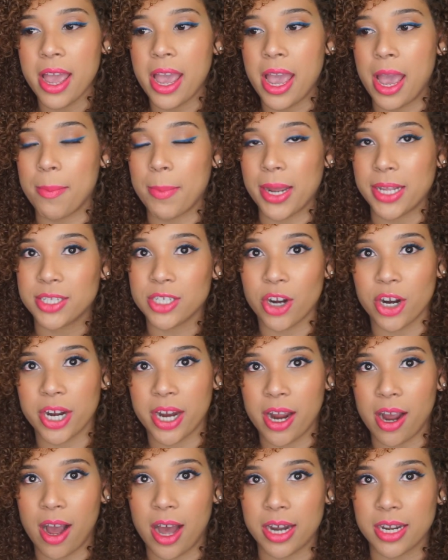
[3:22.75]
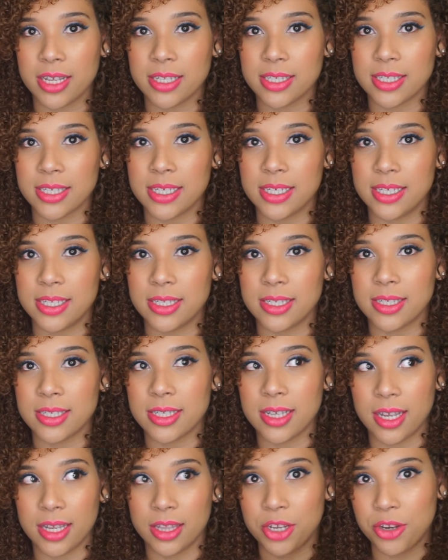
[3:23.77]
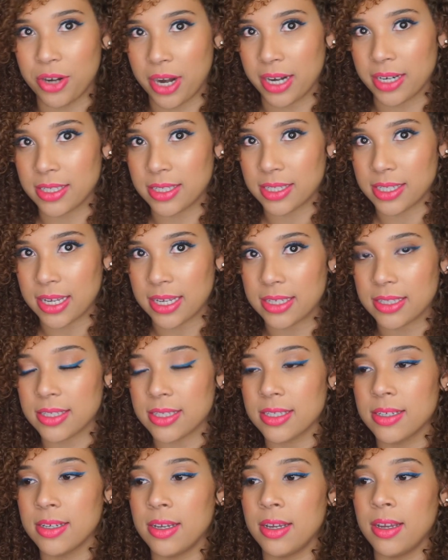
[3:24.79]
and my target audience is in the United States.